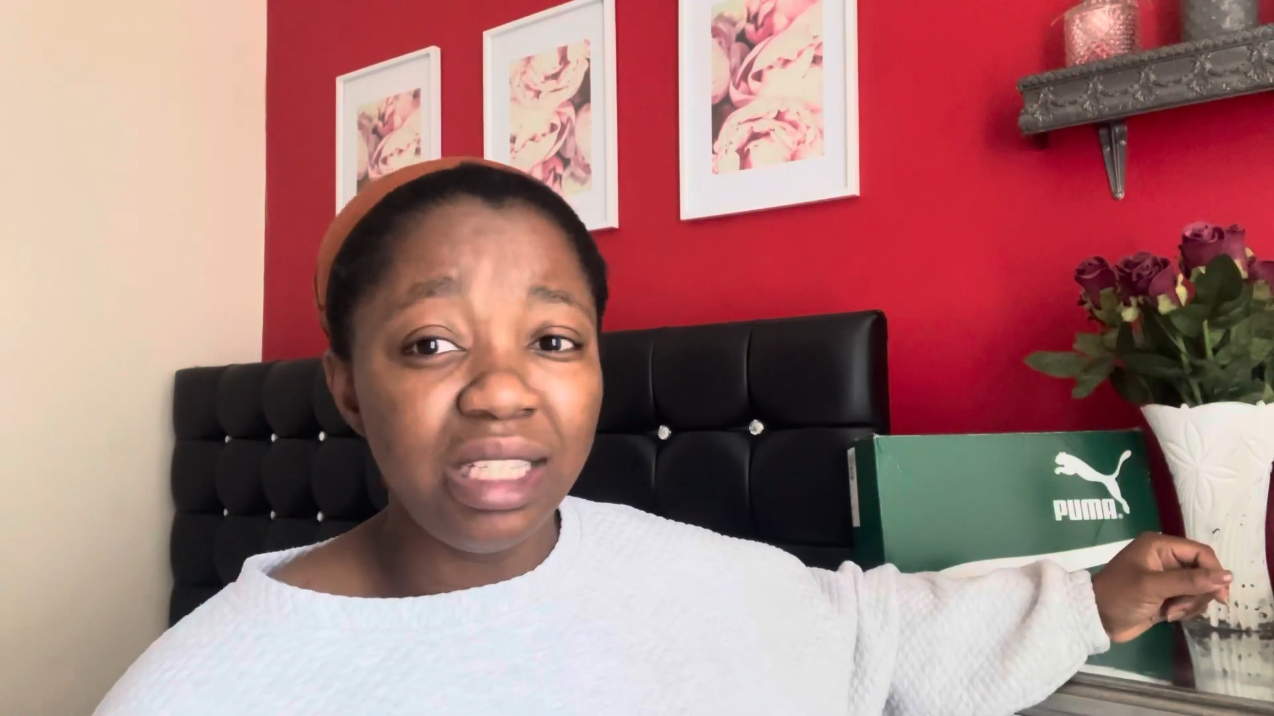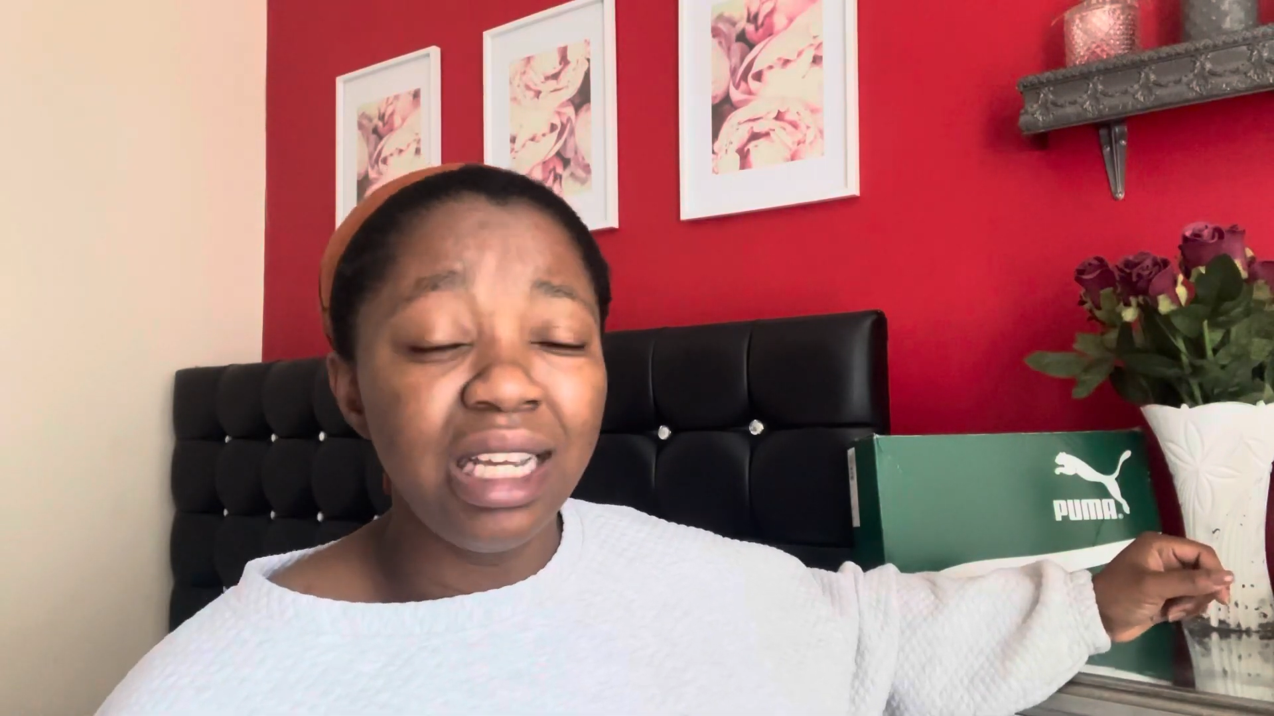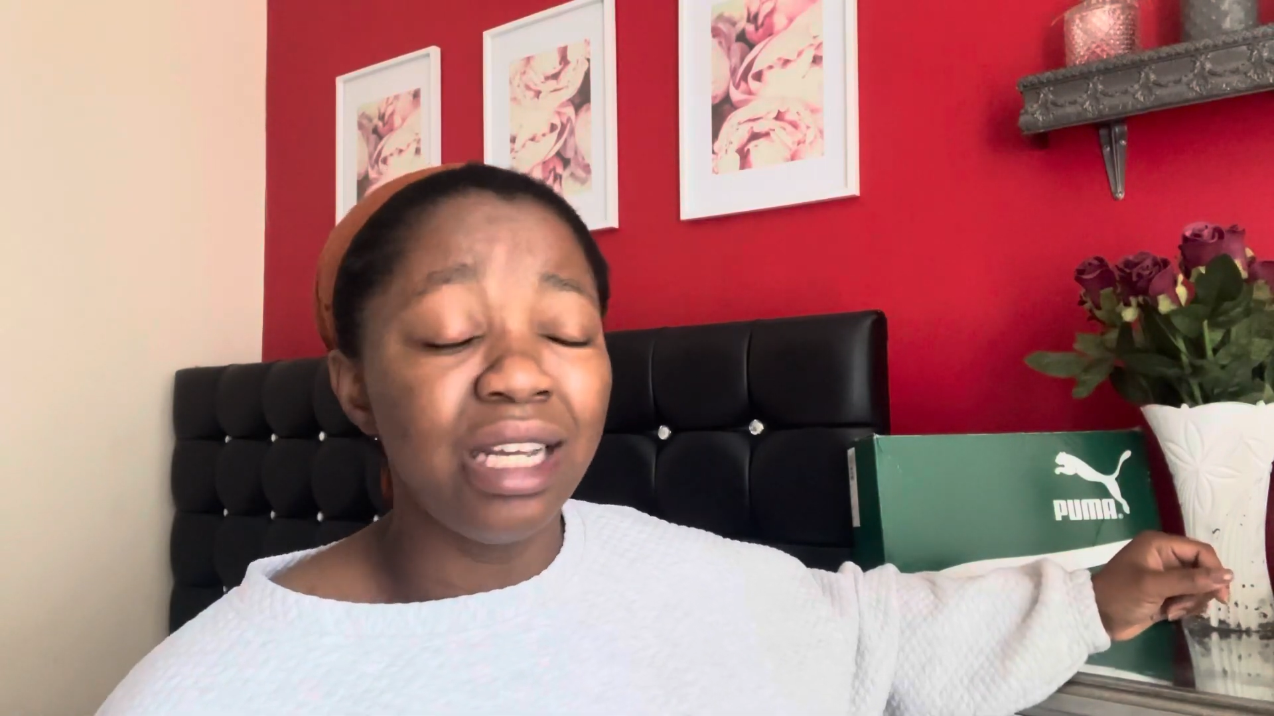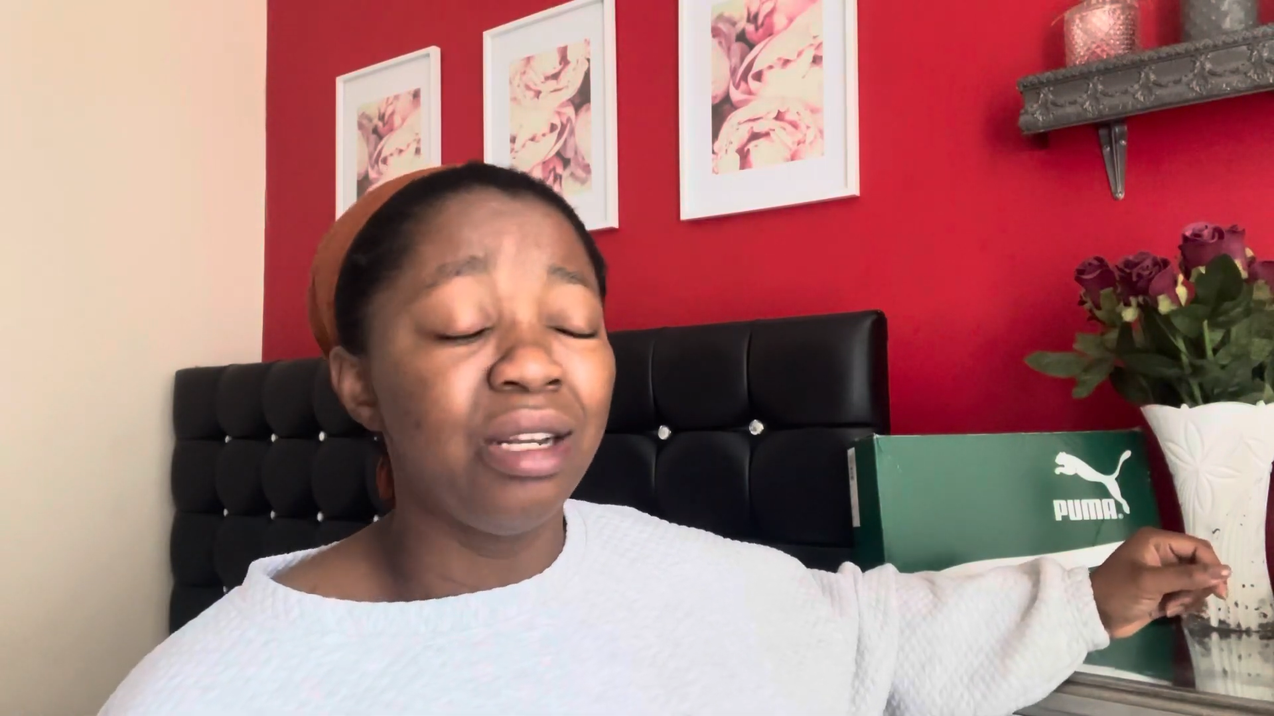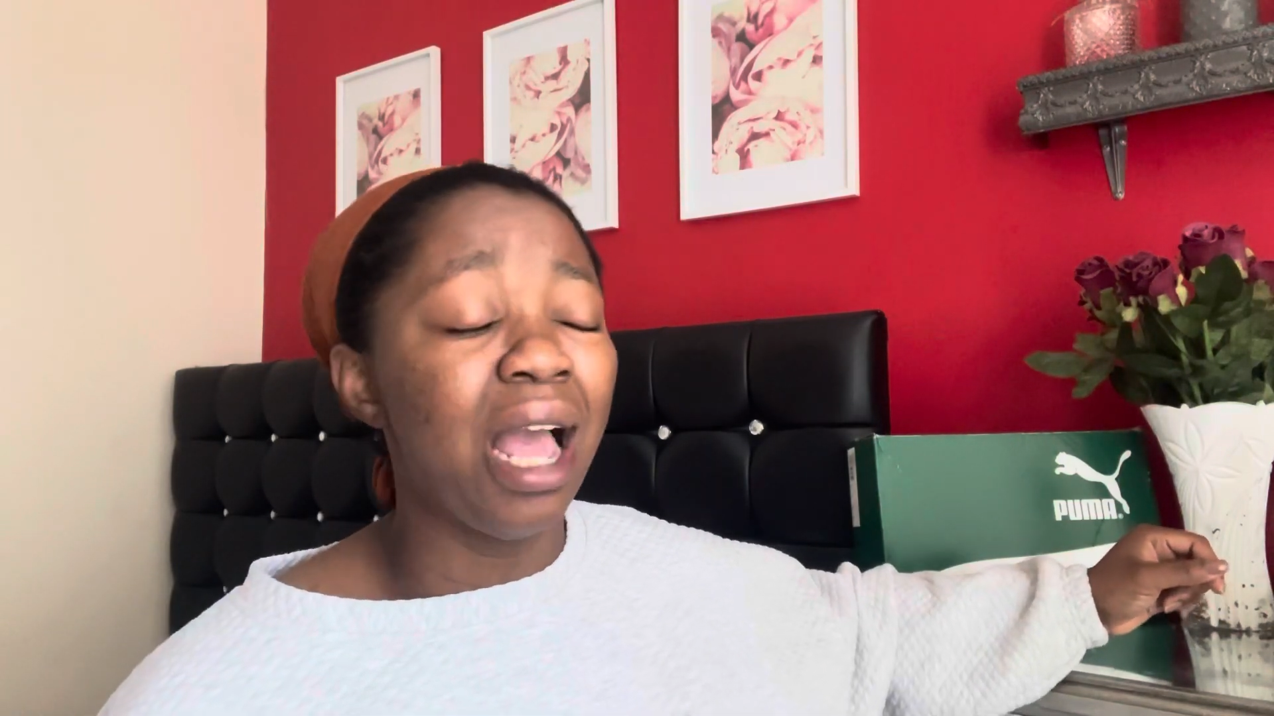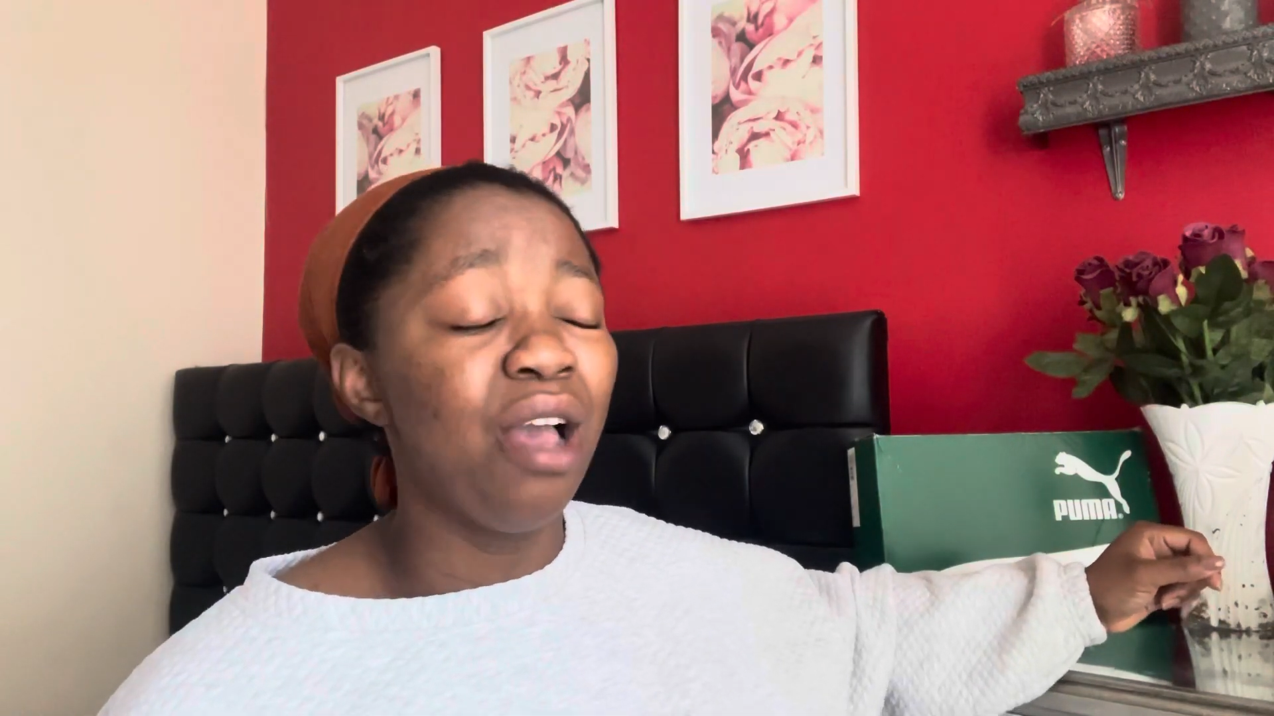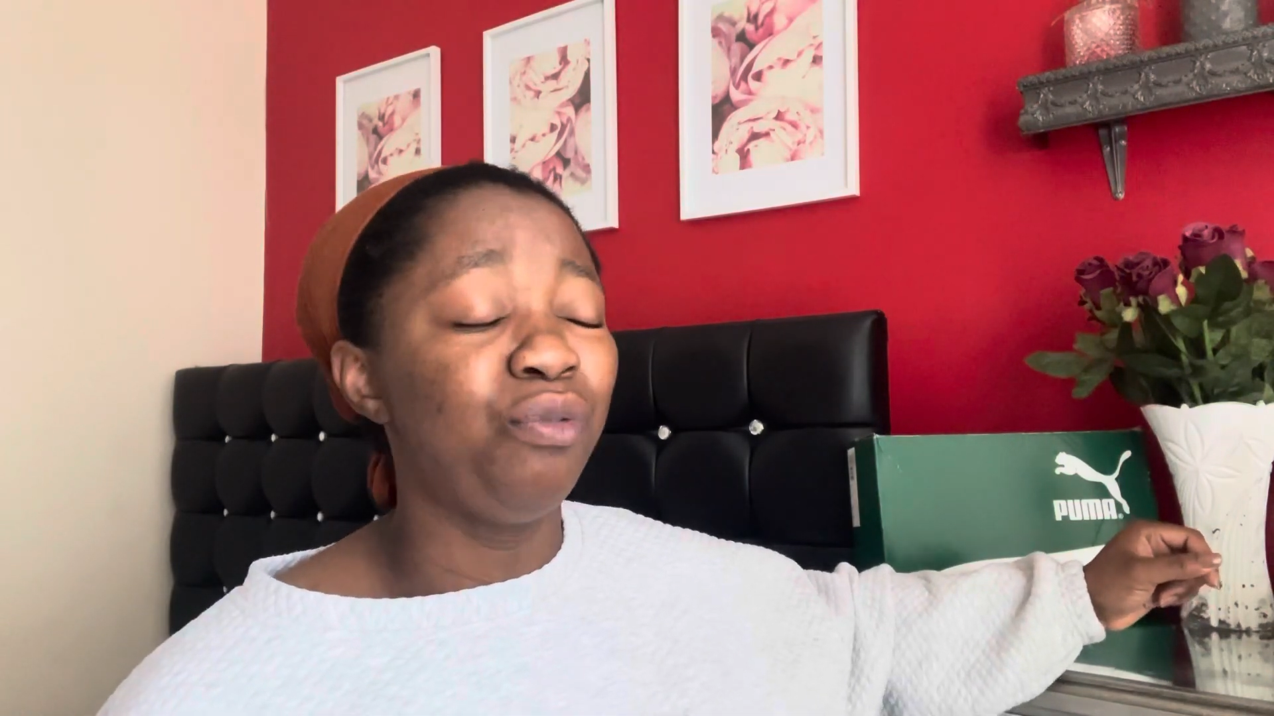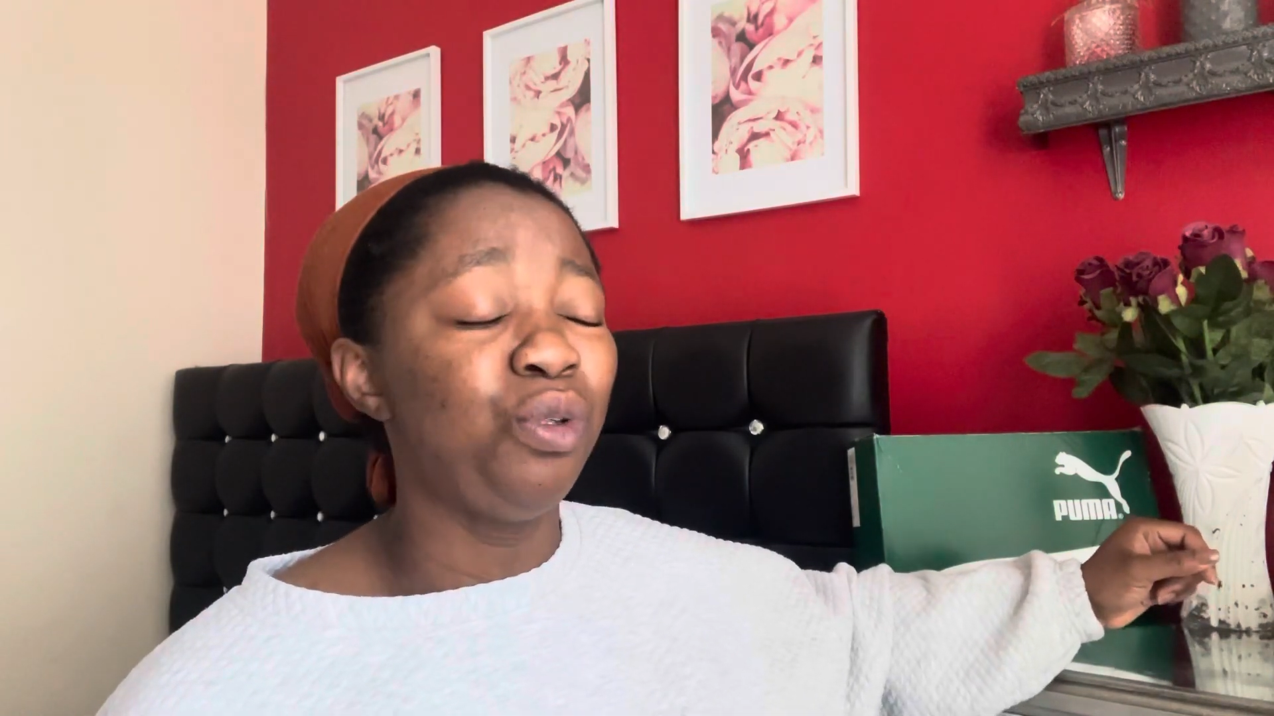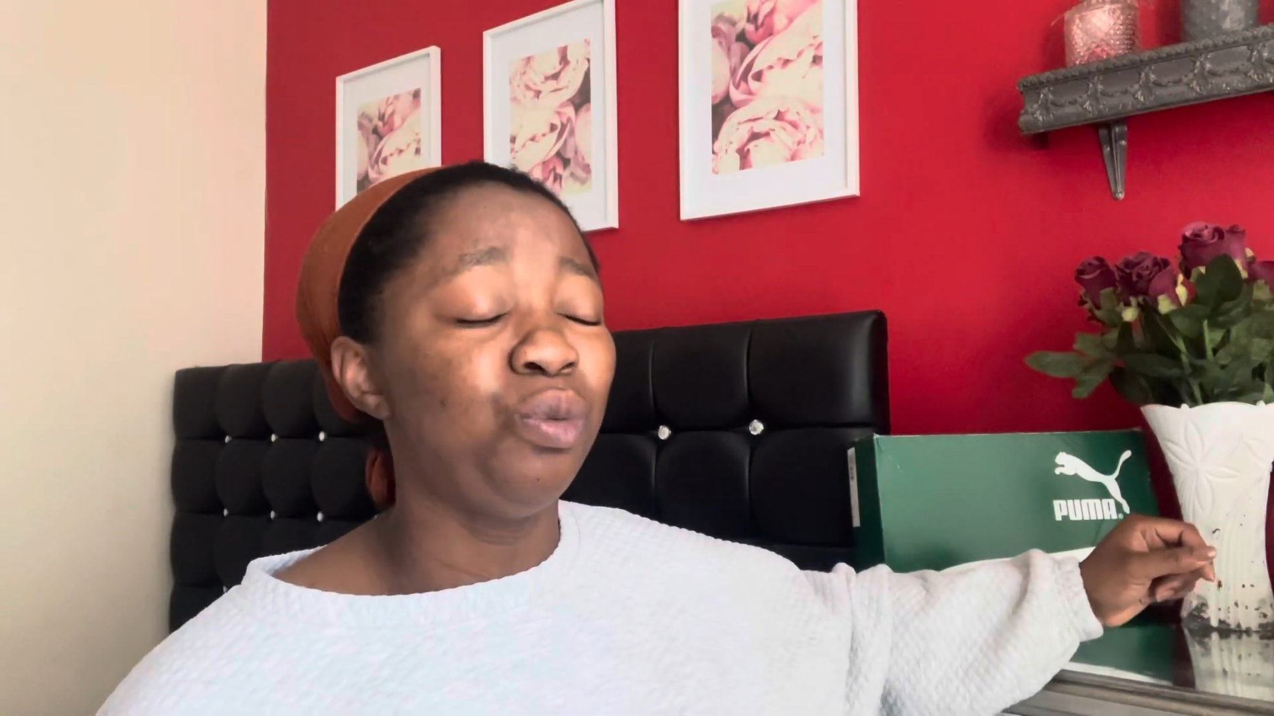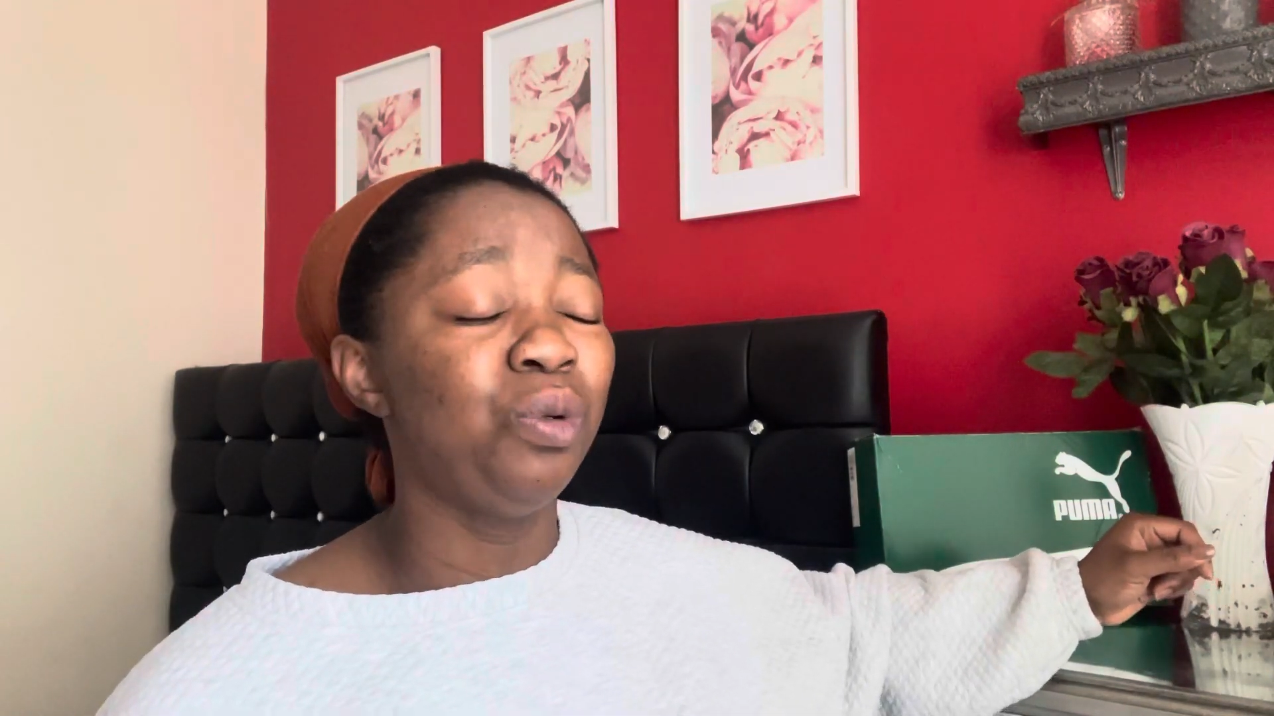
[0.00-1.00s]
they can have you